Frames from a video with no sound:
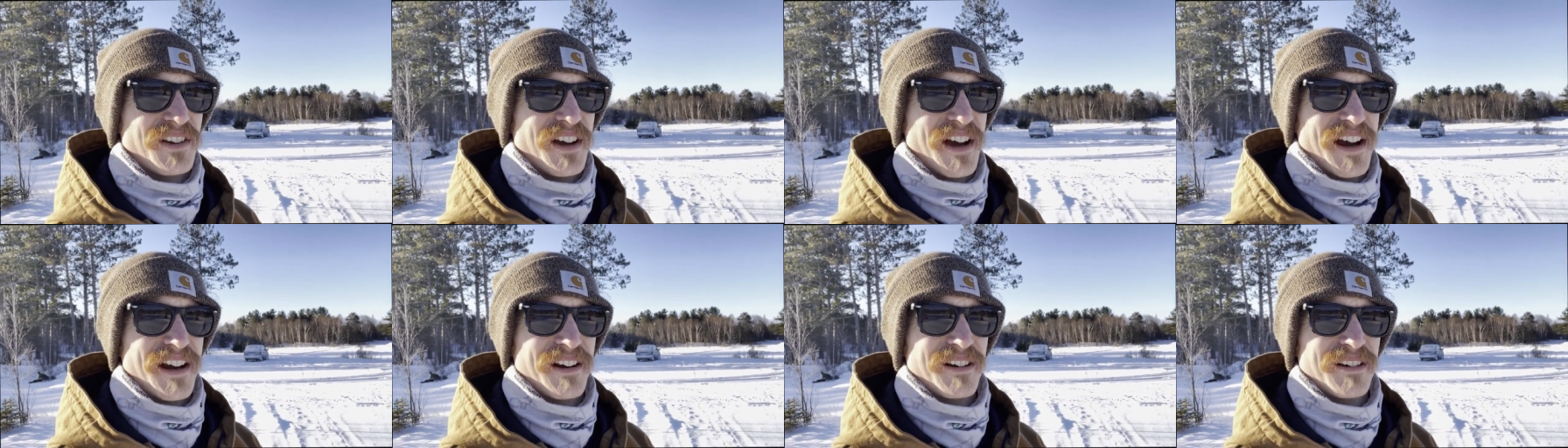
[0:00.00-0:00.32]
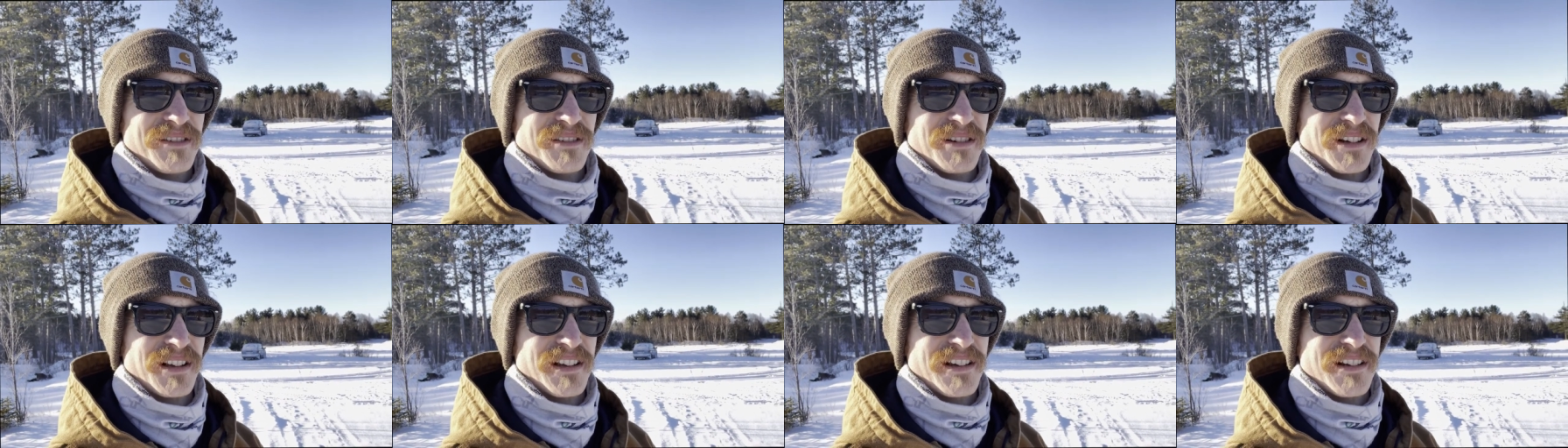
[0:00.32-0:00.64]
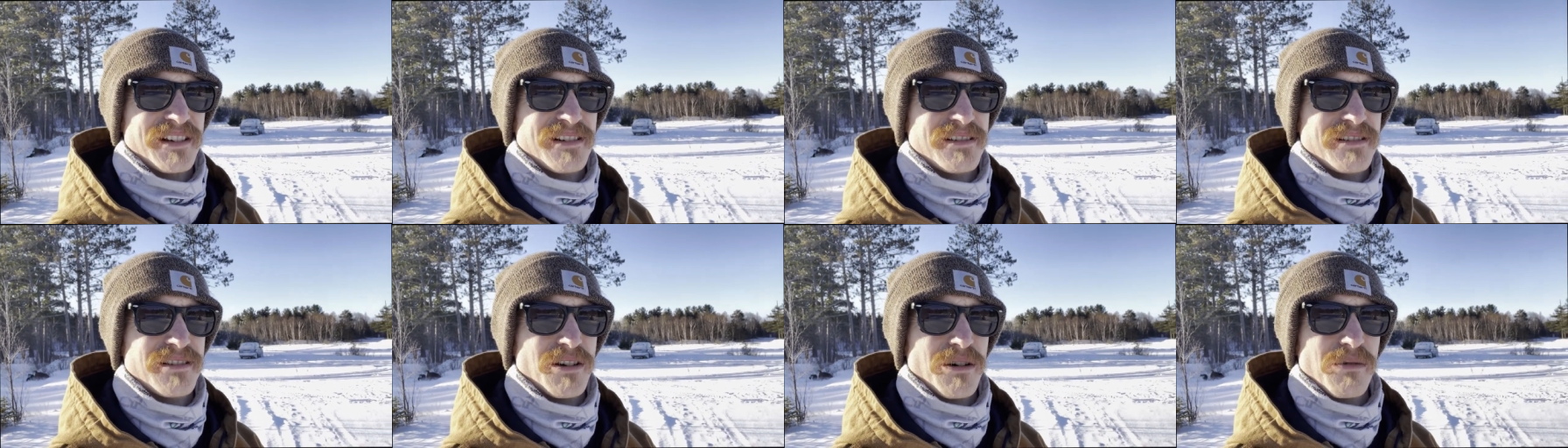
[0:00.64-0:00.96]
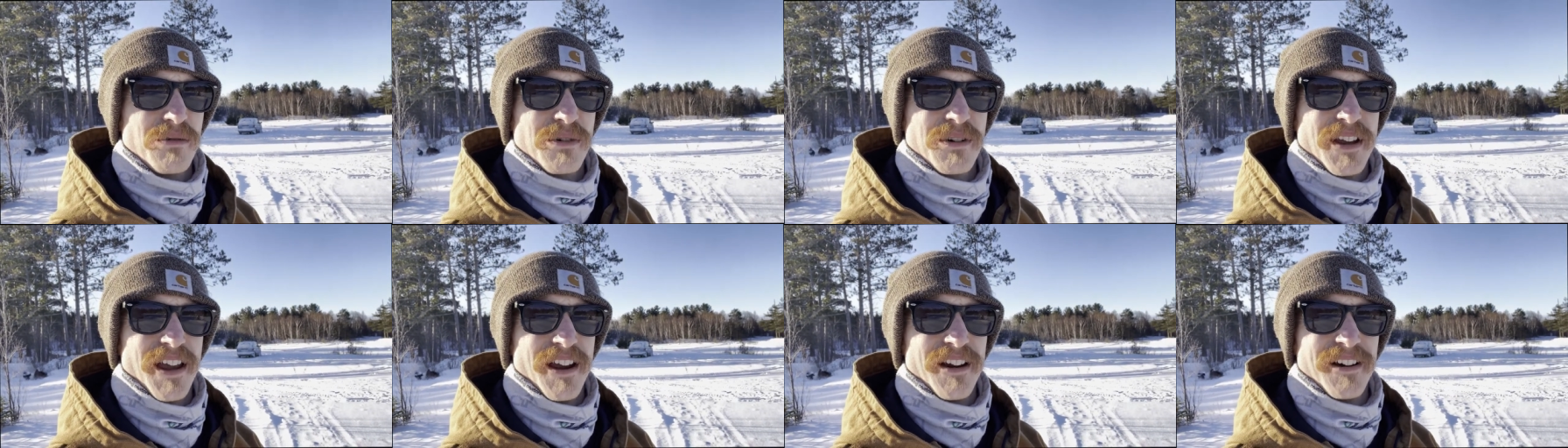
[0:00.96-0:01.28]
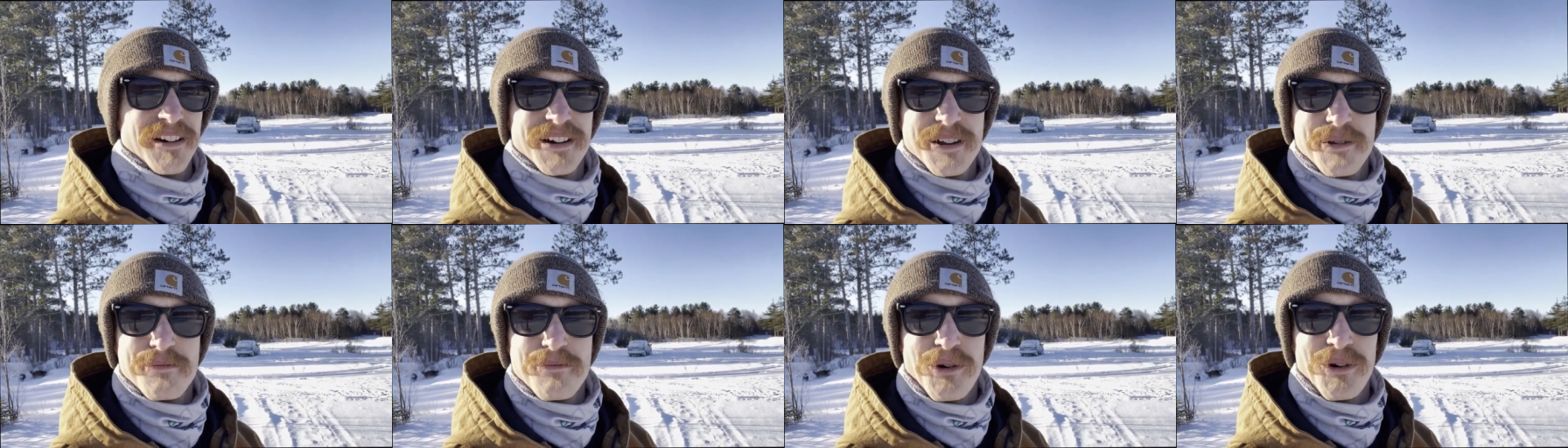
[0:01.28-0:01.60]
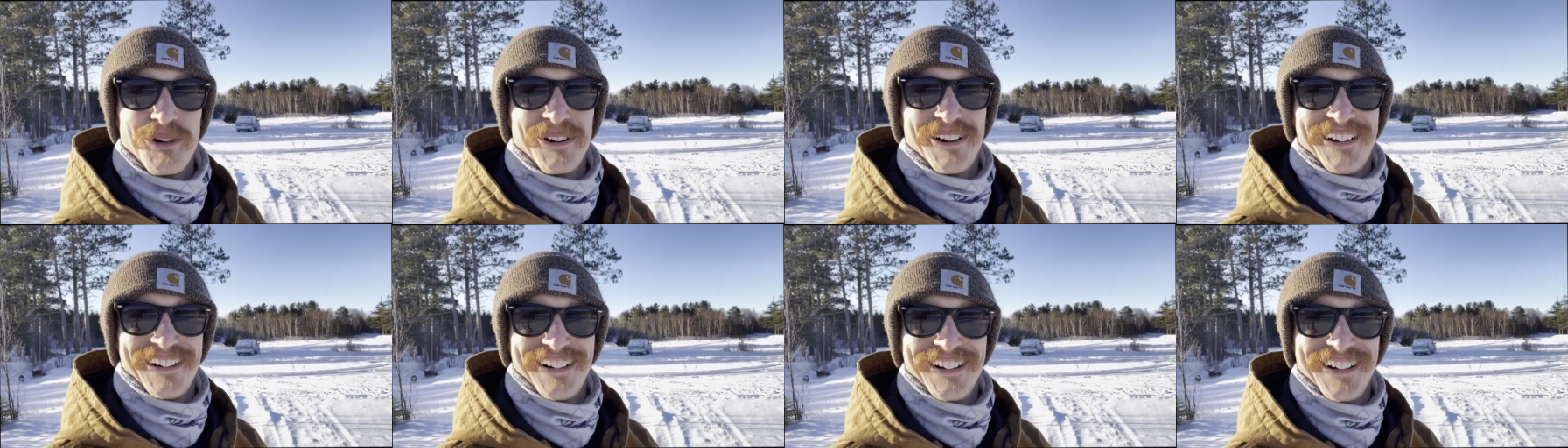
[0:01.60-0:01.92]
I really don't care
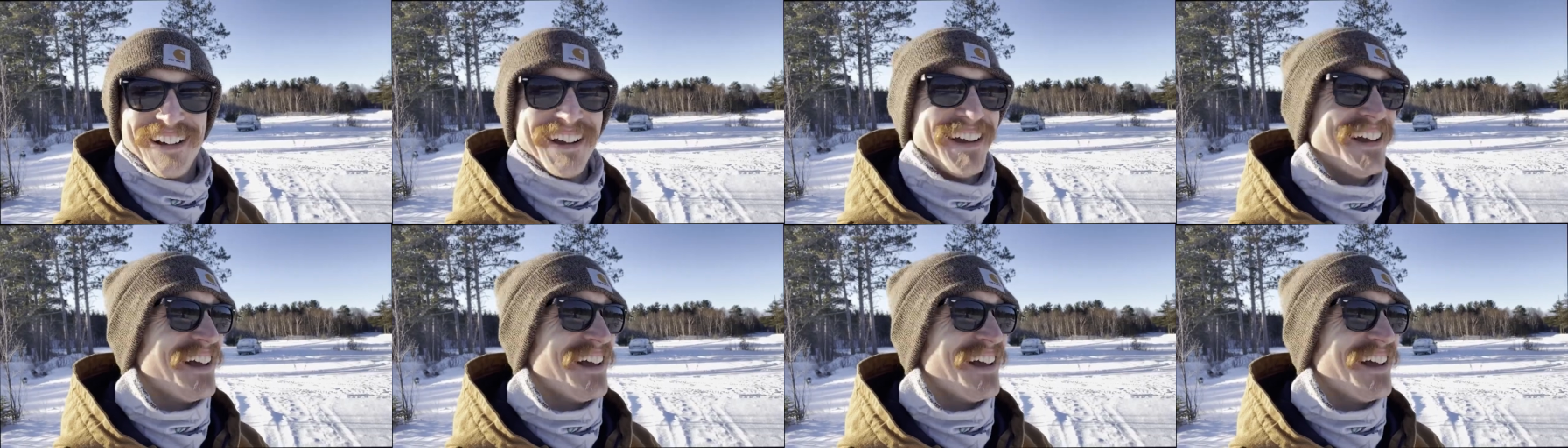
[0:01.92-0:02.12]
anymore. a